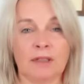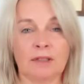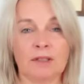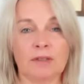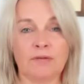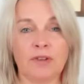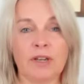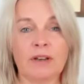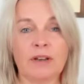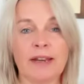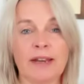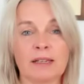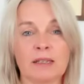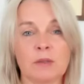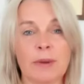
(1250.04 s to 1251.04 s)
Just feel
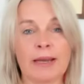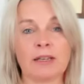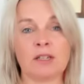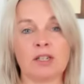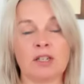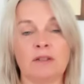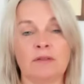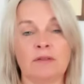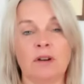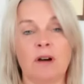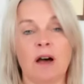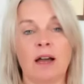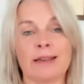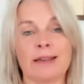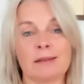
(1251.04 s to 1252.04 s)
that expansion of
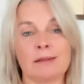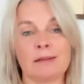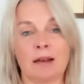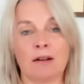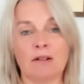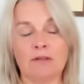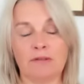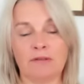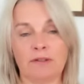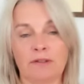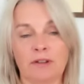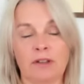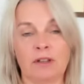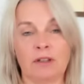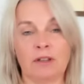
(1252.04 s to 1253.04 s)
your higher self.